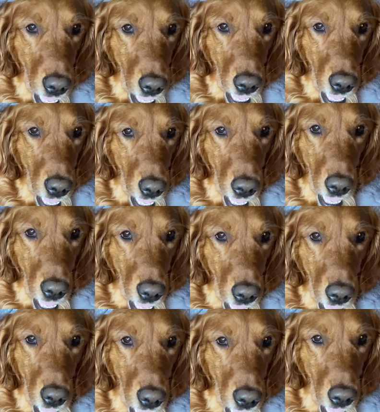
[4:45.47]
much
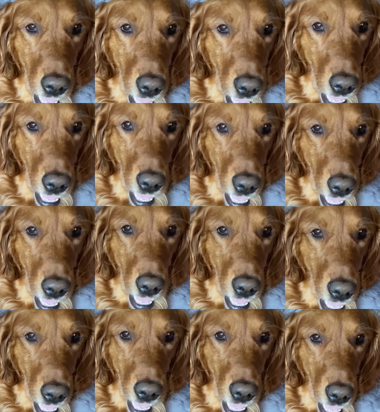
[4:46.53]
better.
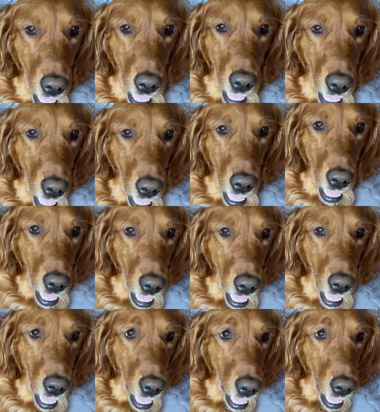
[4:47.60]
Um, she's been